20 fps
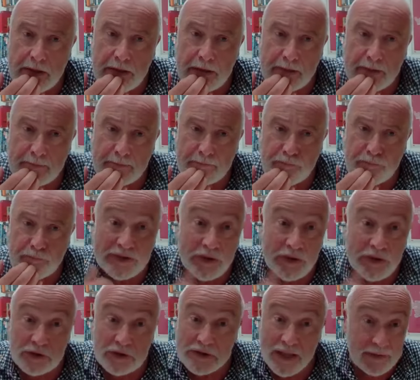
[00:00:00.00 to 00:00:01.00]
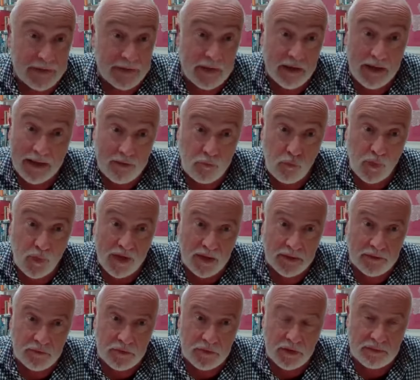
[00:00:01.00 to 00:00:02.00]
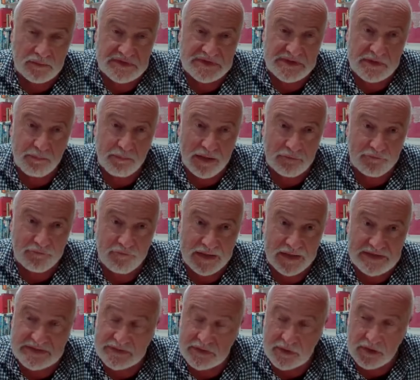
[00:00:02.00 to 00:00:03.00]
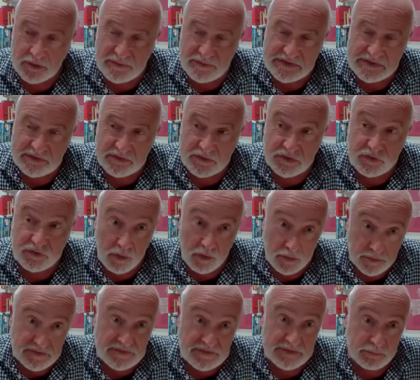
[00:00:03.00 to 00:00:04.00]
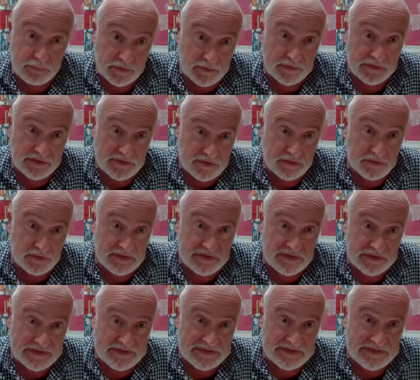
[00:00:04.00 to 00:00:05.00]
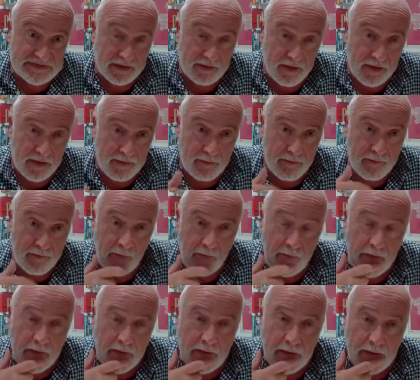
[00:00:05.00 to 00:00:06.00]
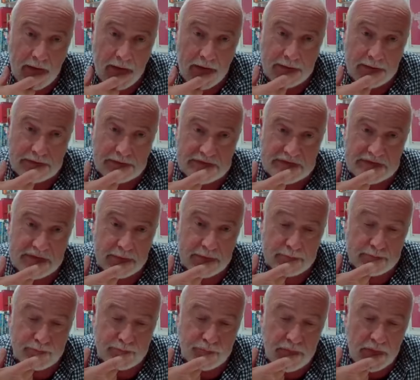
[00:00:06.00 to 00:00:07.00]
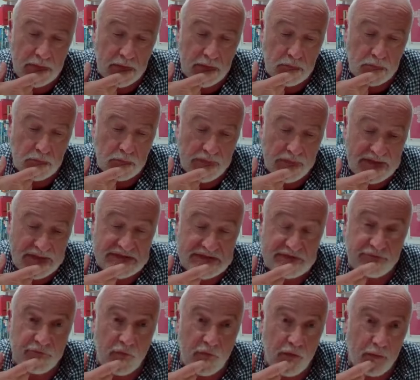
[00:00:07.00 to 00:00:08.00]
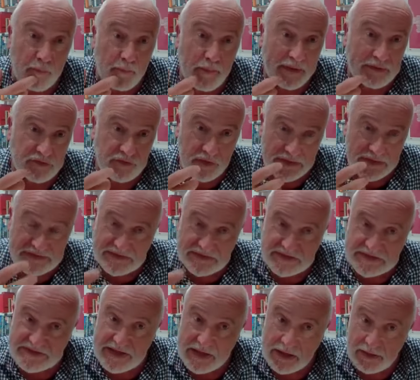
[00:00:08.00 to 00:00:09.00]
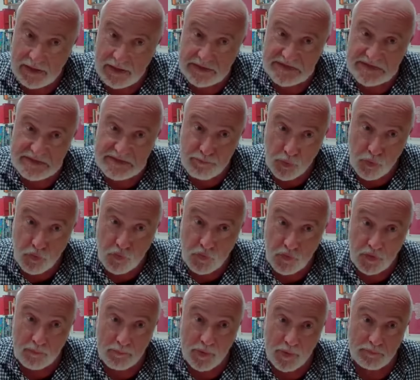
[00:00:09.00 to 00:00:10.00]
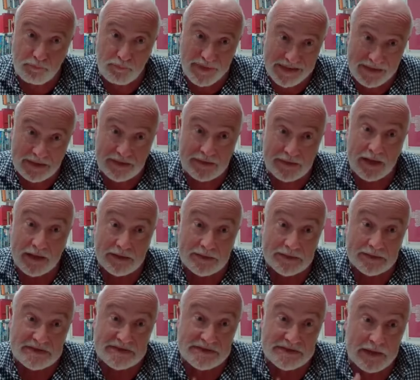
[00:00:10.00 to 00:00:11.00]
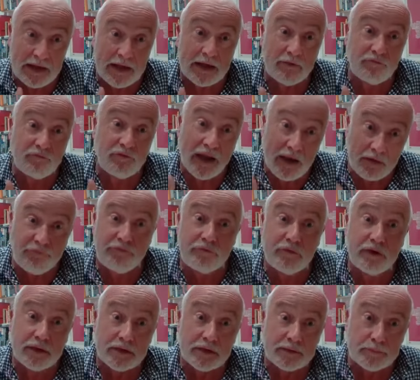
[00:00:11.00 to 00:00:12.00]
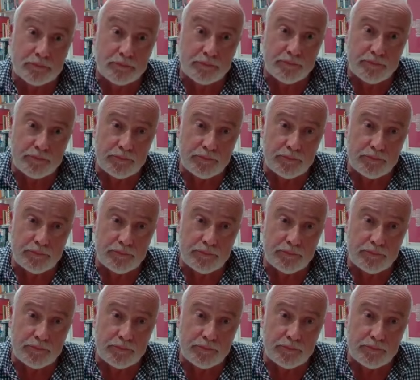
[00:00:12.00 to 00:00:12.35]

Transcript: Um, when Olaudah Equiano comes to Belfast and comes to the docks where the church is tonight and um, reads from and tries to sell his book about being an enslaved African,